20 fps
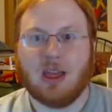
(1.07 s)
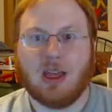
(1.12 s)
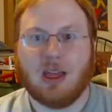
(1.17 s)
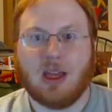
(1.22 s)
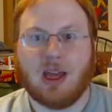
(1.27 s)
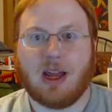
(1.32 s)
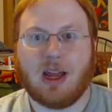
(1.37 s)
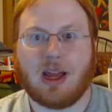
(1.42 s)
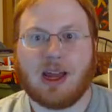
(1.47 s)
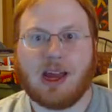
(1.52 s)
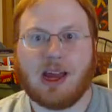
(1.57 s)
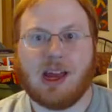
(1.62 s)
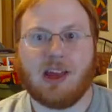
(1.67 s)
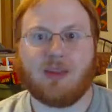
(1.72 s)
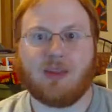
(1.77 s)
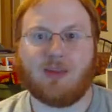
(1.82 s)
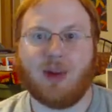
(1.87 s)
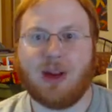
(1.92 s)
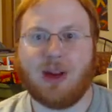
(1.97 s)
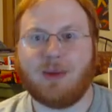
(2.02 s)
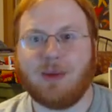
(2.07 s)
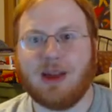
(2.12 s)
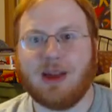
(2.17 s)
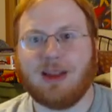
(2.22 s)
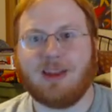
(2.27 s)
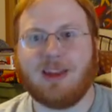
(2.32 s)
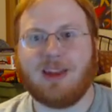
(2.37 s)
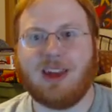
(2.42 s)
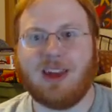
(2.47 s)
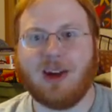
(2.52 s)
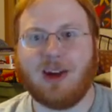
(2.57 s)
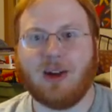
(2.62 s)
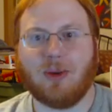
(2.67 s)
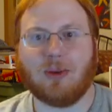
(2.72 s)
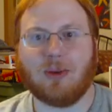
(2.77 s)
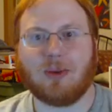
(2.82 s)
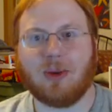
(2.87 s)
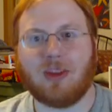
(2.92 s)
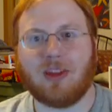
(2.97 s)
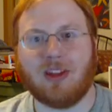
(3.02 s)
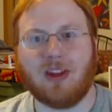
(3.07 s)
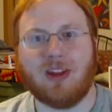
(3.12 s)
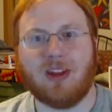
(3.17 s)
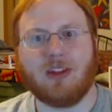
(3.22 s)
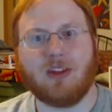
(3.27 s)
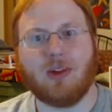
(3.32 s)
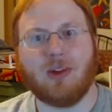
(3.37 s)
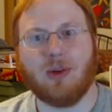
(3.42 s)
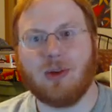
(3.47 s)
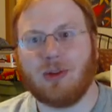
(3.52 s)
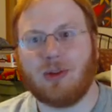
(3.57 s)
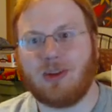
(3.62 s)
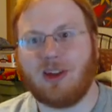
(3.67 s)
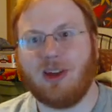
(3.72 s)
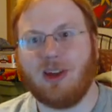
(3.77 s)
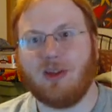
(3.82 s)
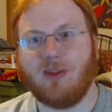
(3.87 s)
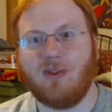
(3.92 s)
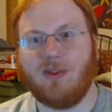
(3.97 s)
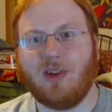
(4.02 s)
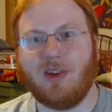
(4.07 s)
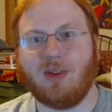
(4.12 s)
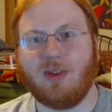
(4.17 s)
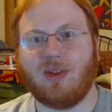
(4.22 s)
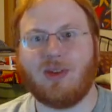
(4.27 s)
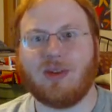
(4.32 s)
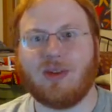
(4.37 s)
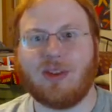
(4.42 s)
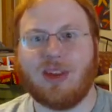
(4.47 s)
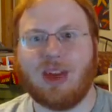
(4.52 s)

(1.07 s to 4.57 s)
Hey guys, Breakman Z here with another Z Reviews.